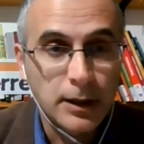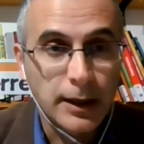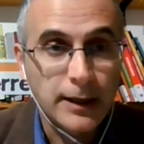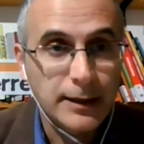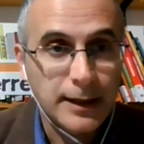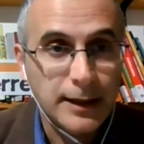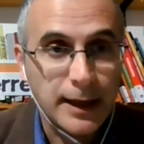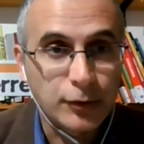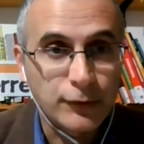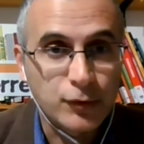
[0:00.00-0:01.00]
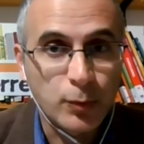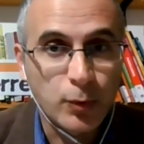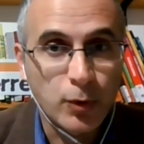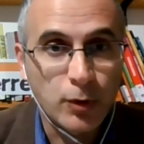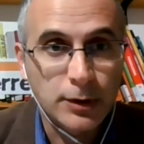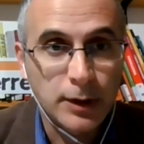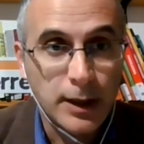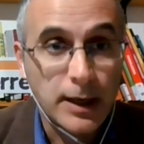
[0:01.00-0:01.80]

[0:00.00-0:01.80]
any kind of support,